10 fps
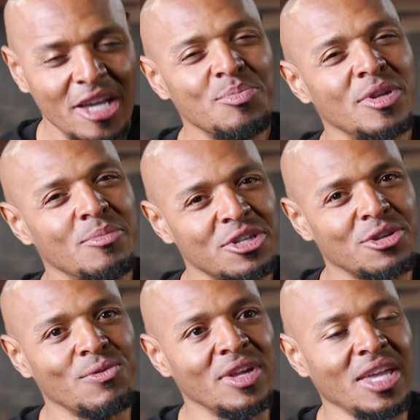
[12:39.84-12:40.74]
that's pretty much
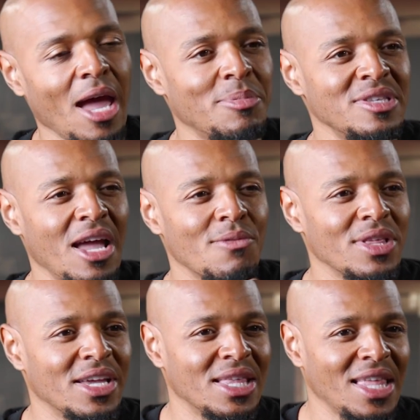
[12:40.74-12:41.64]
the recap. It's not
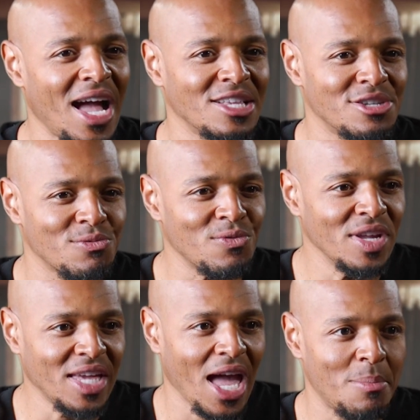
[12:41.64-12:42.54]
really a lot to
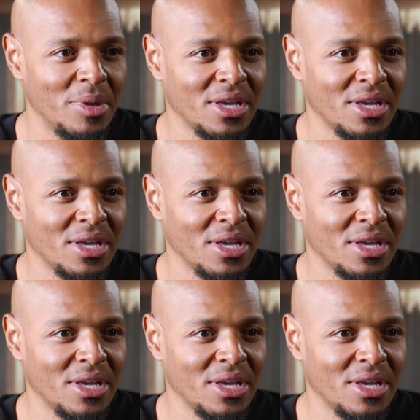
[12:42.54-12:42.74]
recap